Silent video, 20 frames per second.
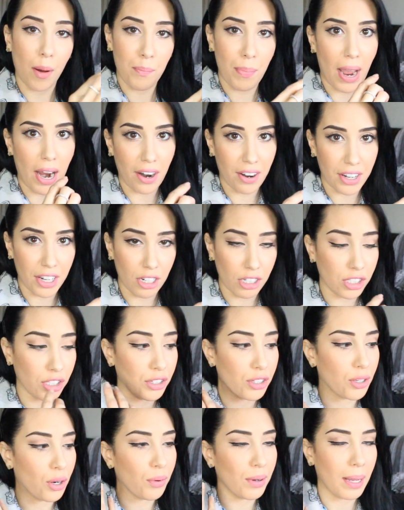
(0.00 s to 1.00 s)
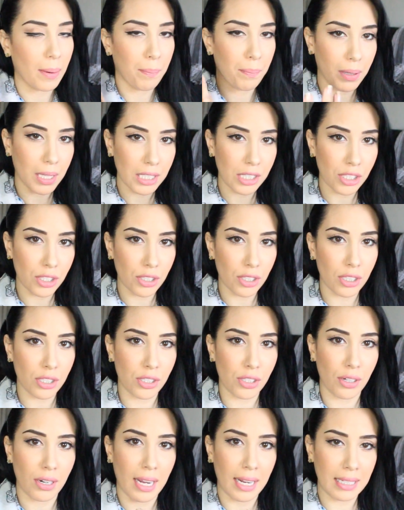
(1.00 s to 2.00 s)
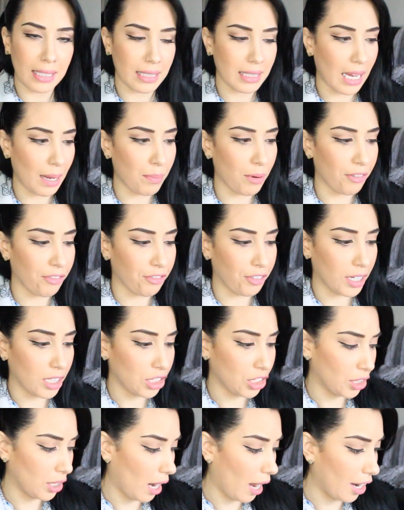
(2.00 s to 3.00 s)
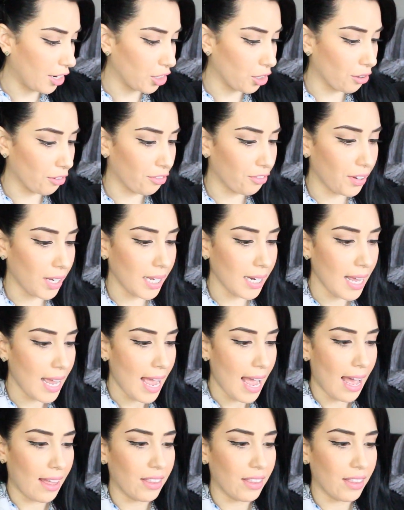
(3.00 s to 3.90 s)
a barrier so you don't get blisters or any type of friction on your feet.